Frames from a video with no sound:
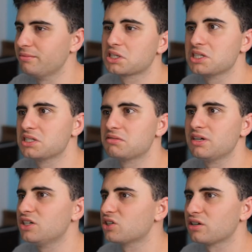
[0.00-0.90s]
because
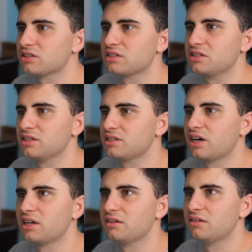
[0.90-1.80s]
these shots just
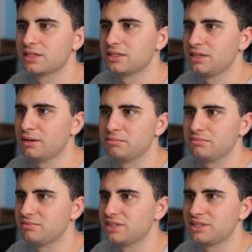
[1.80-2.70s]
aren't,
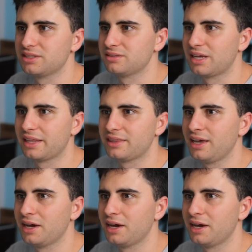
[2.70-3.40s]
just at the